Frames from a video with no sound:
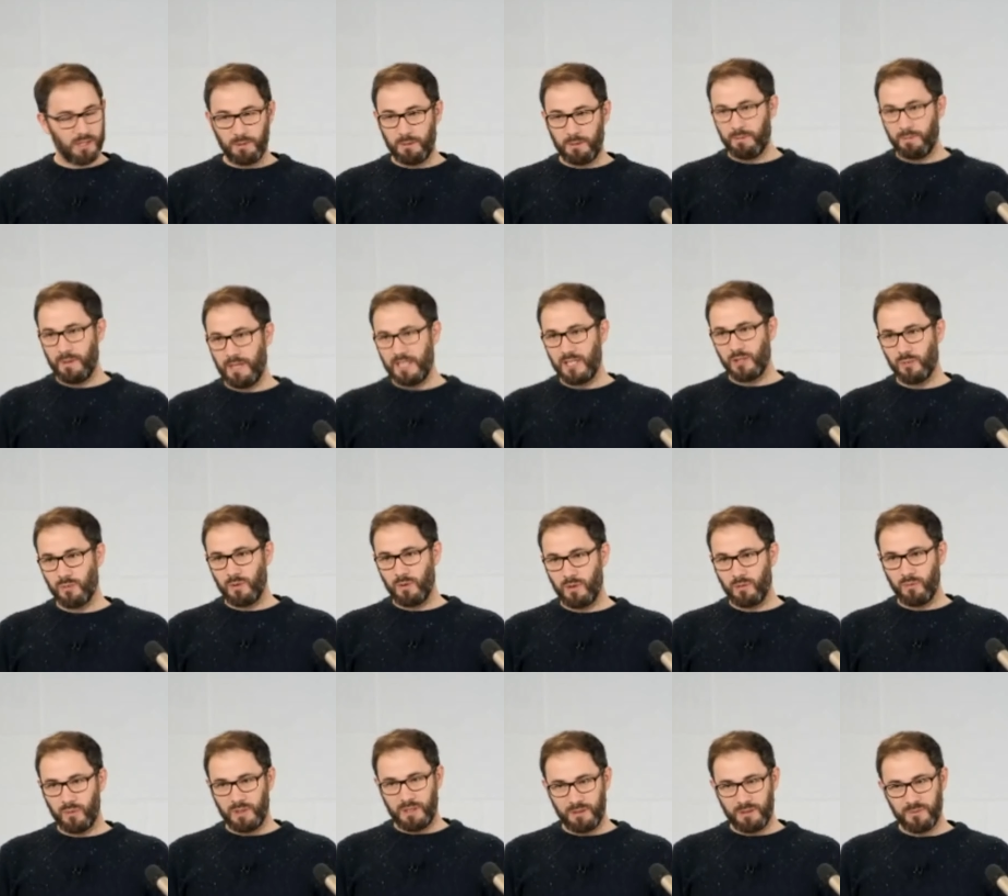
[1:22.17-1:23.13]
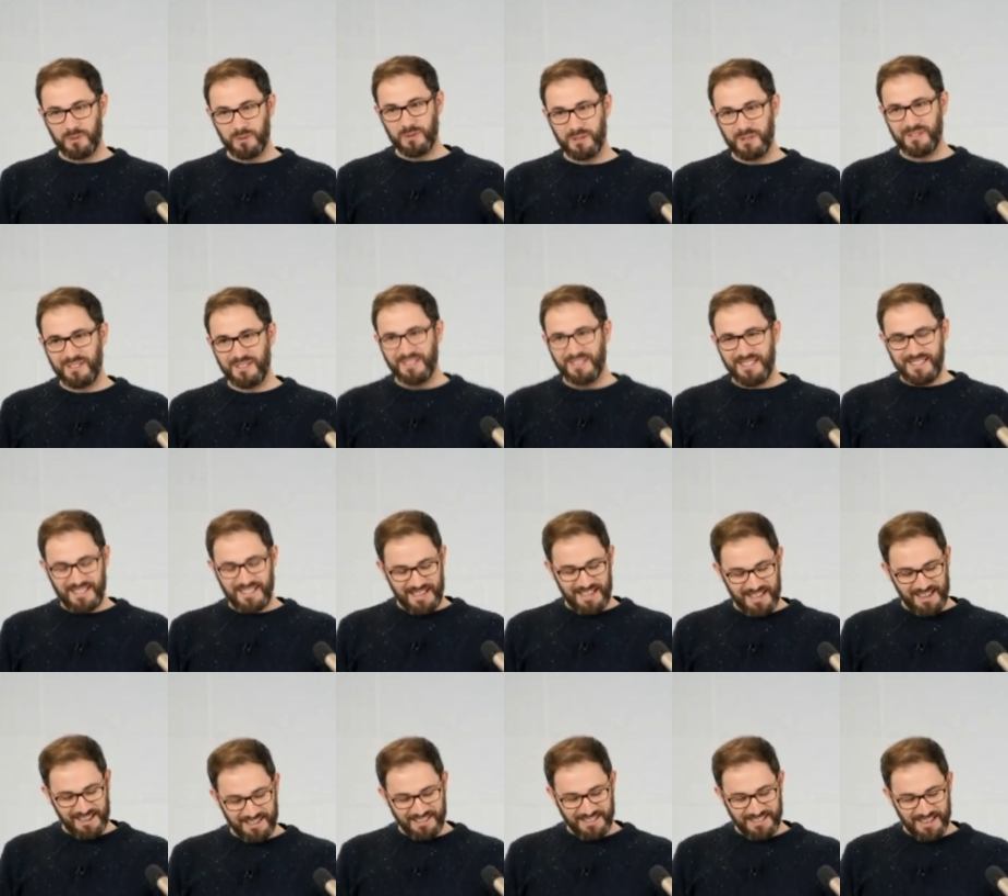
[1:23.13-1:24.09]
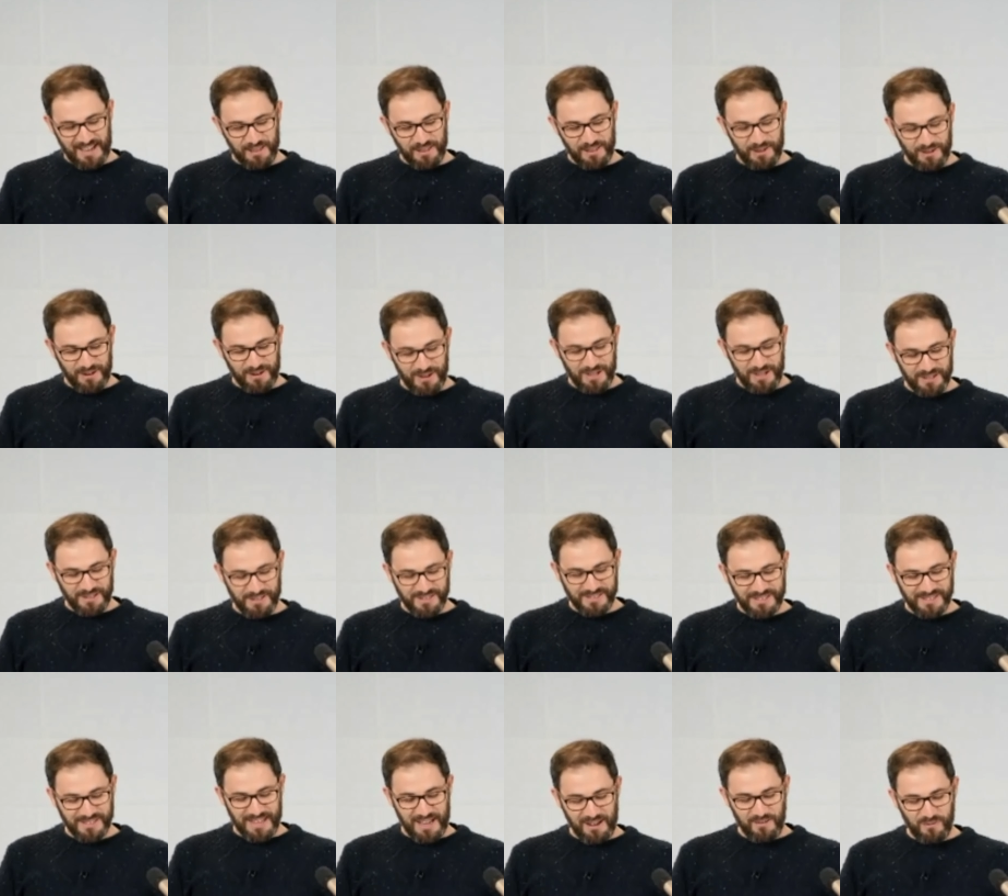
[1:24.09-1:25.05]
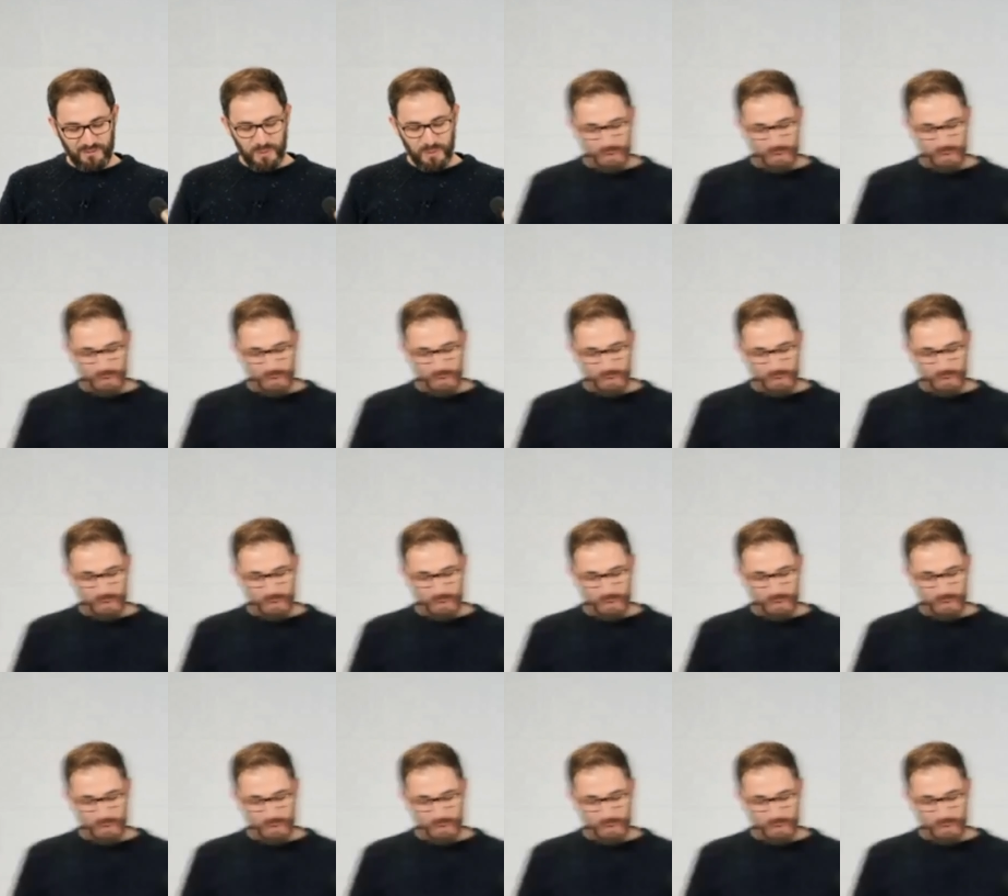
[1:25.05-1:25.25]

to be a place where we would gather and have